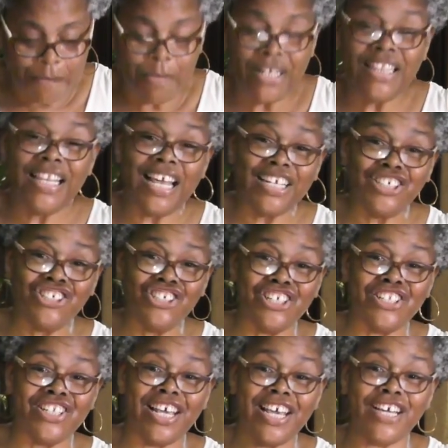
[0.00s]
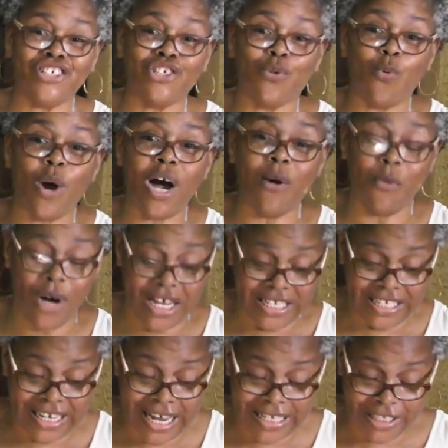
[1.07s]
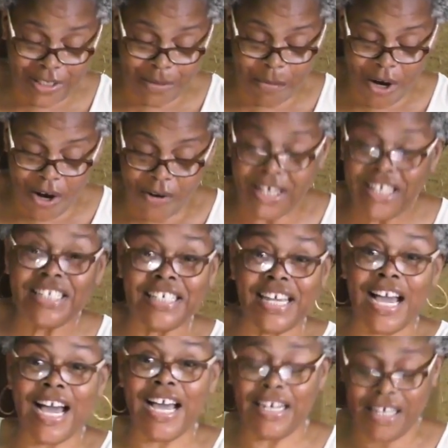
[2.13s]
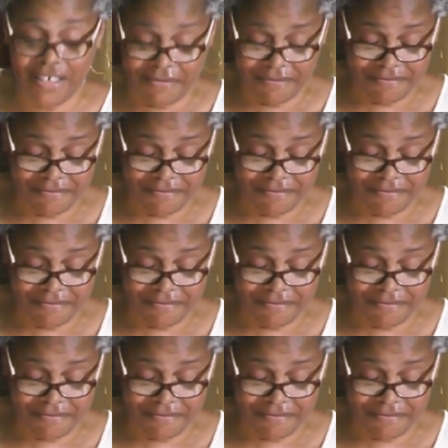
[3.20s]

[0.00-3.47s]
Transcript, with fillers: But let's just say a Chihuahua is not small, it's tiny.